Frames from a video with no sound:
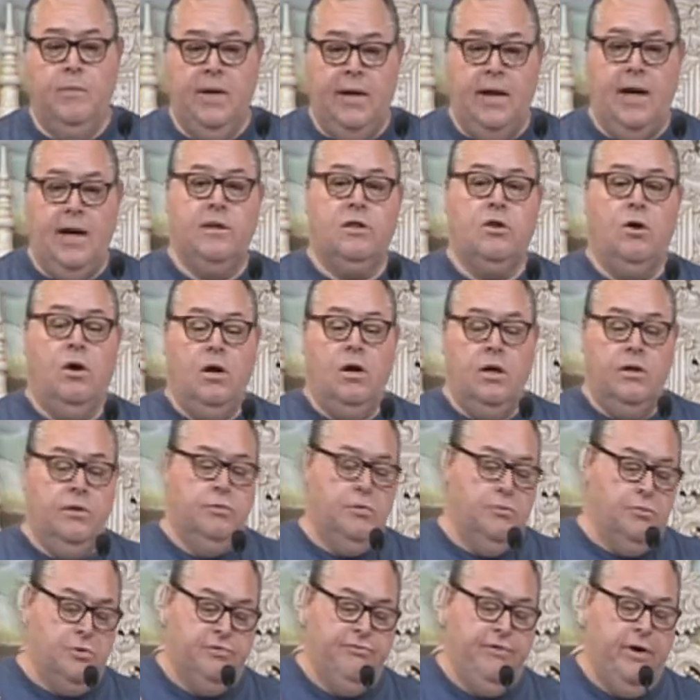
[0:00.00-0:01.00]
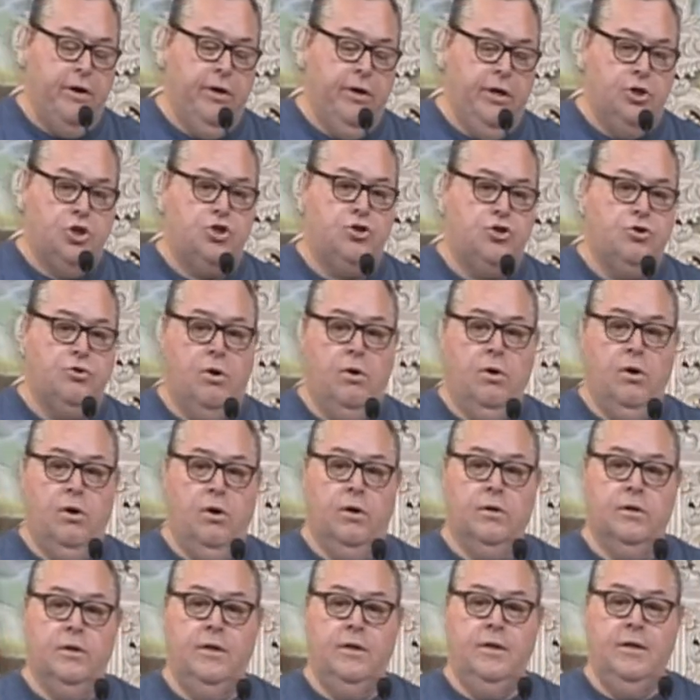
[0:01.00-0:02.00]
and I thought that it was very
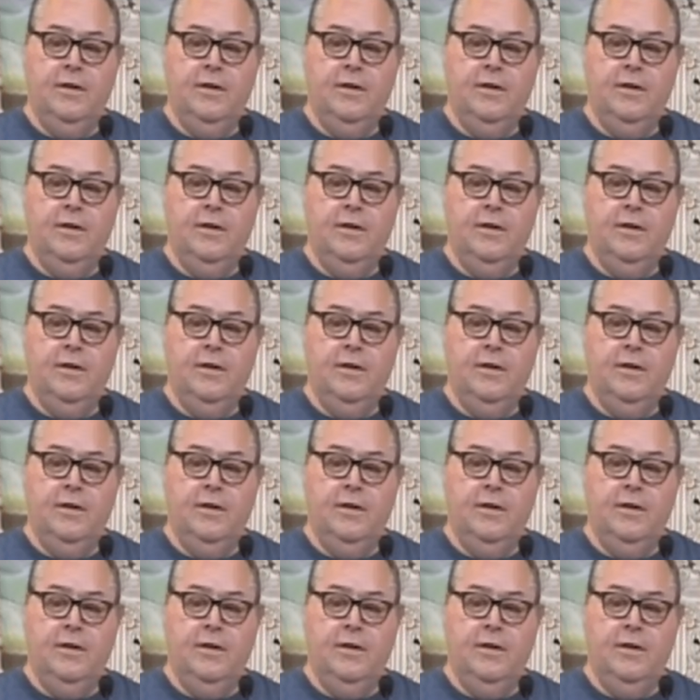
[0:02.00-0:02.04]
strong,